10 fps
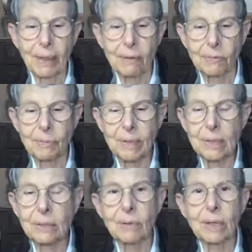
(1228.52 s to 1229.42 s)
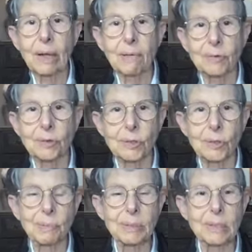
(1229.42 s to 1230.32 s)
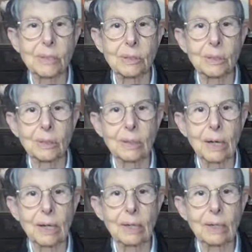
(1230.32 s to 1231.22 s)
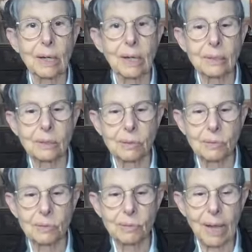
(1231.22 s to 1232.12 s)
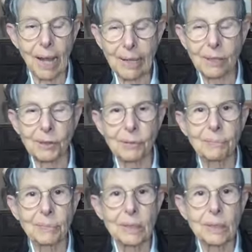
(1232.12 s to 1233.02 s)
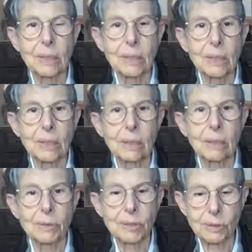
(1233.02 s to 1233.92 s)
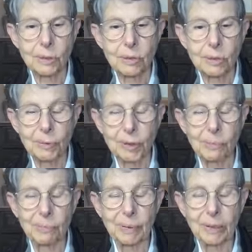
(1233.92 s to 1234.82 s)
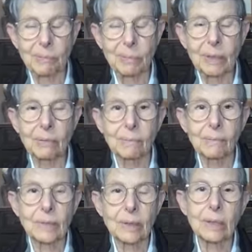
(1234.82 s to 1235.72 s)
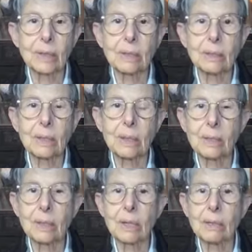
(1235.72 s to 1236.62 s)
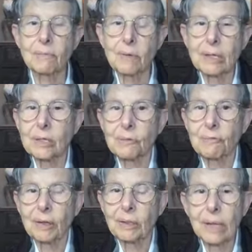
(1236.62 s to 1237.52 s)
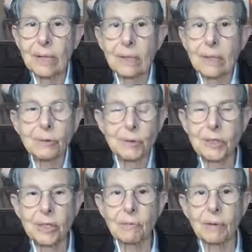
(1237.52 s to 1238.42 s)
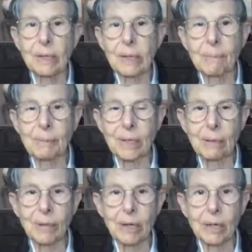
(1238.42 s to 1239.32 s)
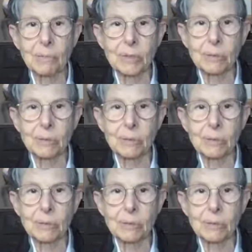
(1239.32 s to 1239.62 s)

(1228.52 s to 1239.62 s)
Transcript: For me, when I first opened to anger, which took some work, believe me, it just felt like electricity running up and down my arms.